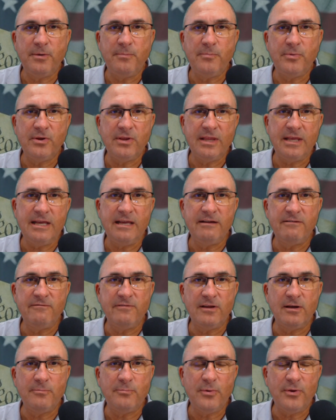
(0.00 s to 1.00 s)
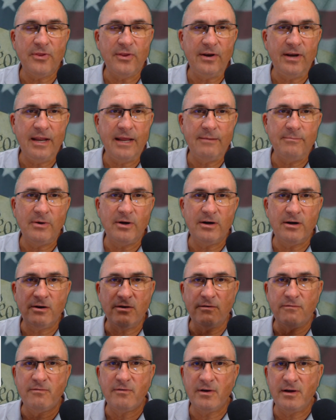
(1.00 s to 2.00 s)
you put the envelope with the name on it
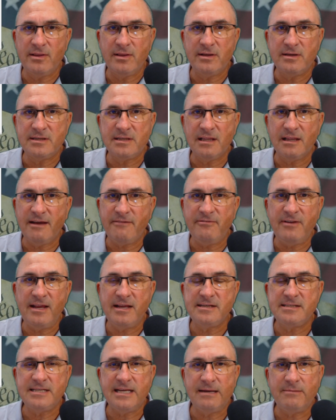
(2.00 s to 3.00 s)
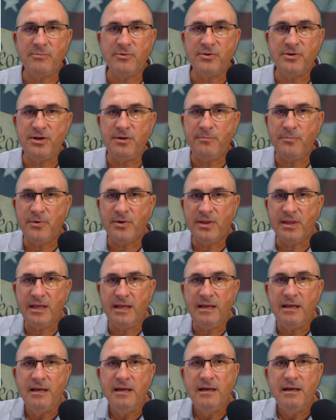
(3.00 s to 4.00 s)
over on the left-hand table, and you put
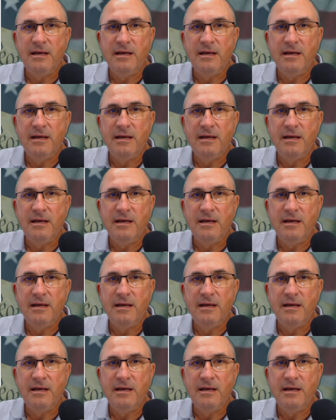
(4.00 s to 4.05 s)
the